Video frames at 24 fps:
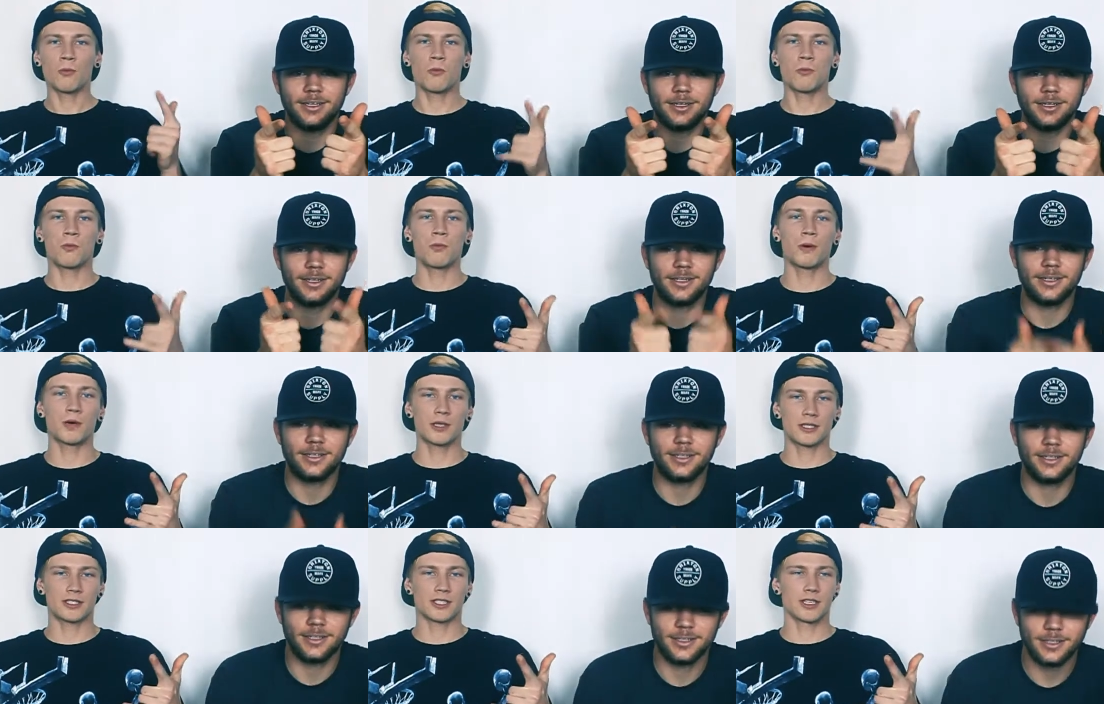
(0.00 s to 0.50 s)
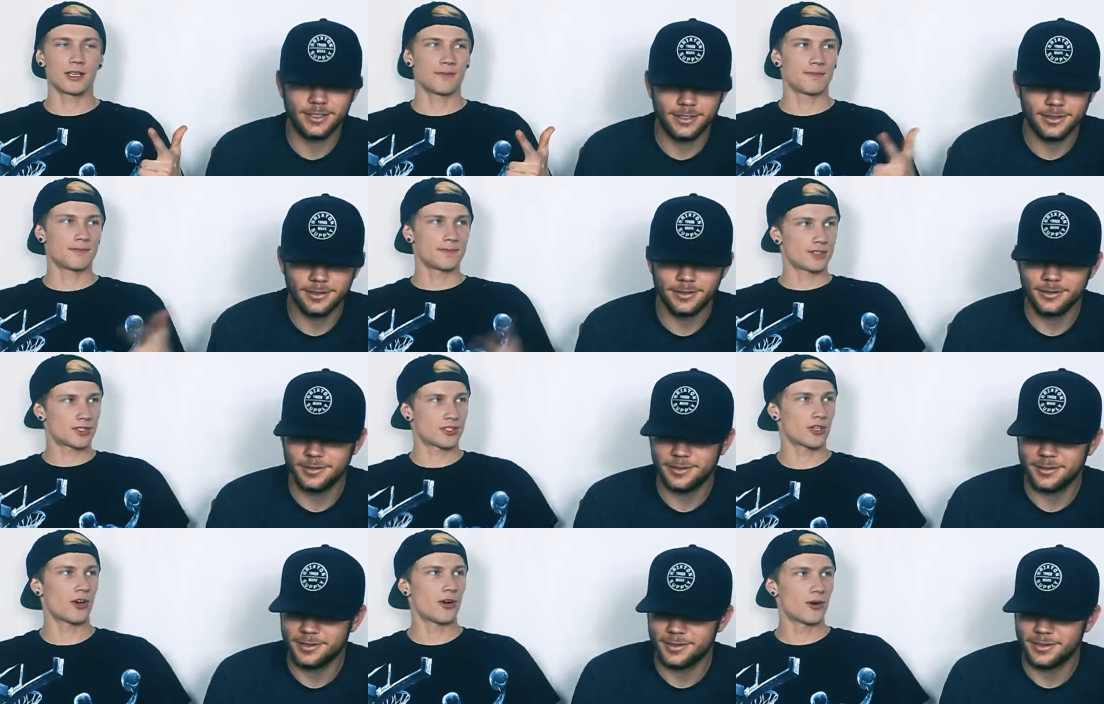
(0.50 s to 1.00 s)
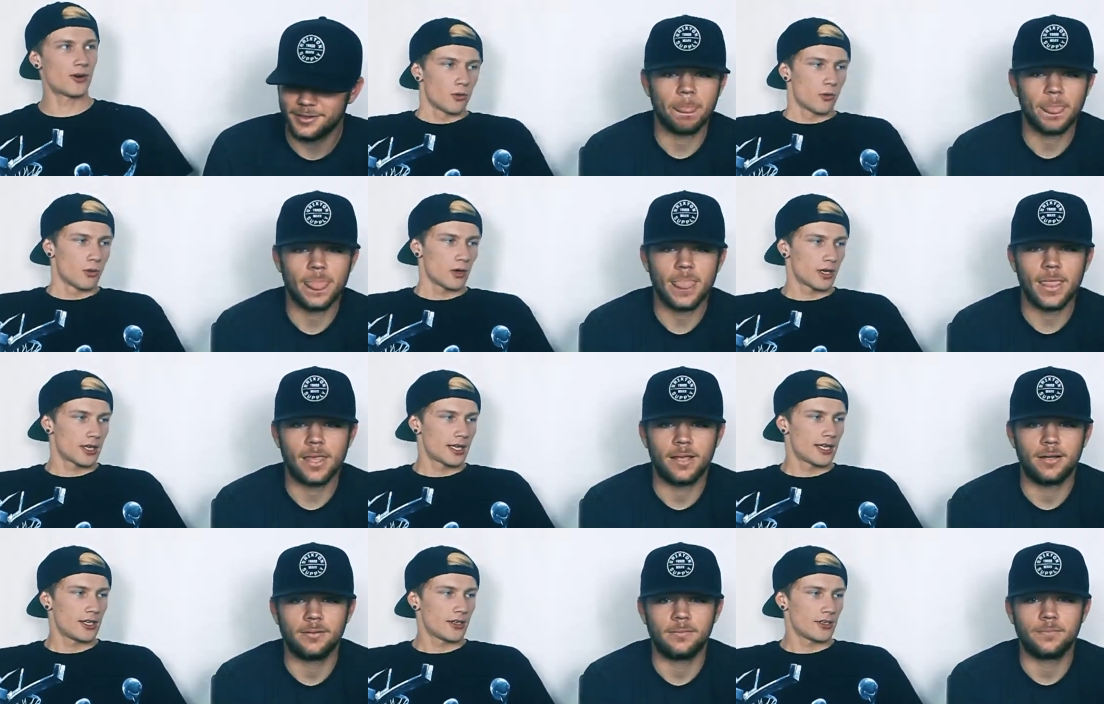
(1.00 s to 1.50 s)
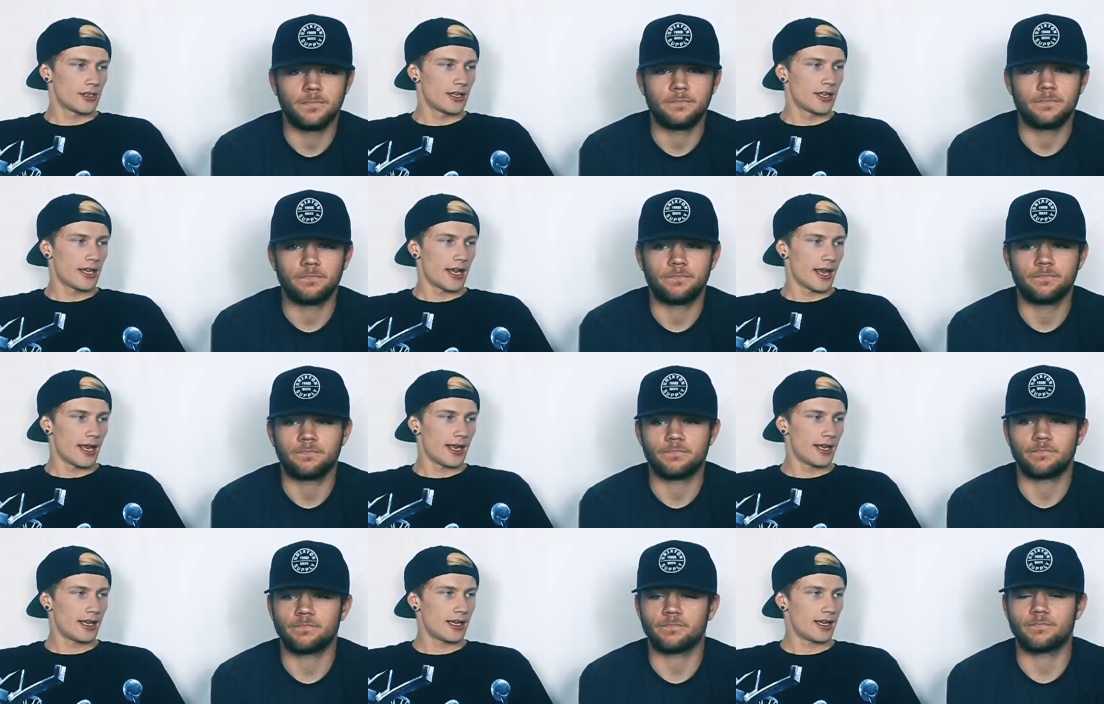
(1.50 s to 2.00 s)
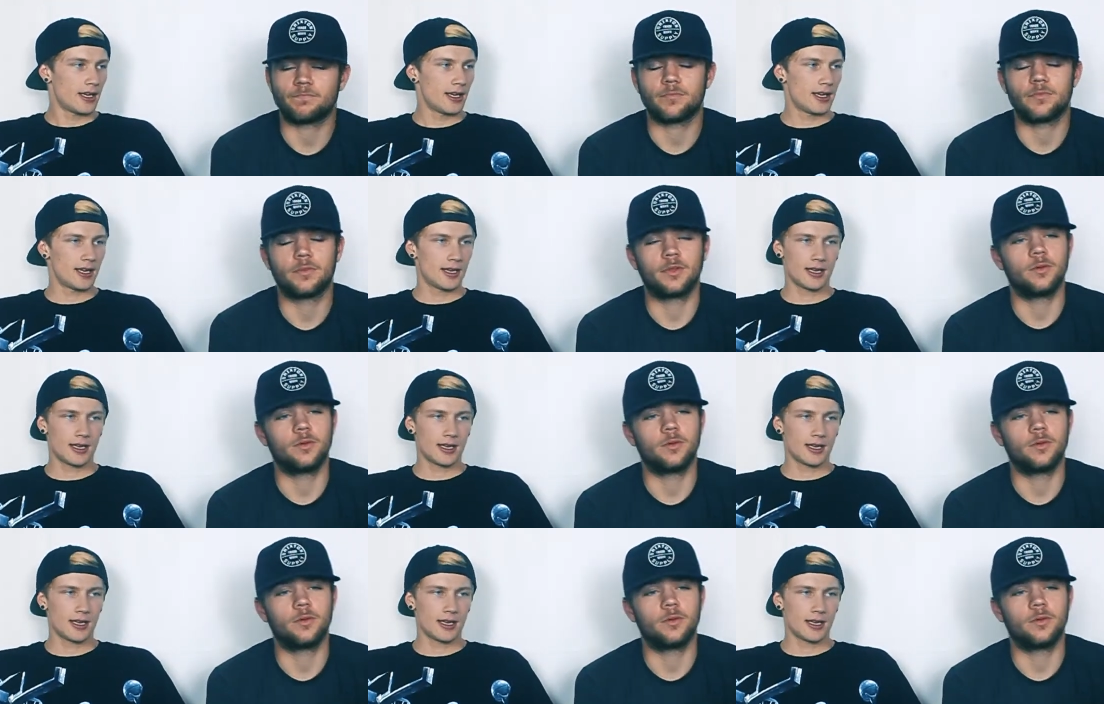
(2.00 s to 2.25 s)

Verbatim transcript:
Speaker 1: what's up? So, we're here today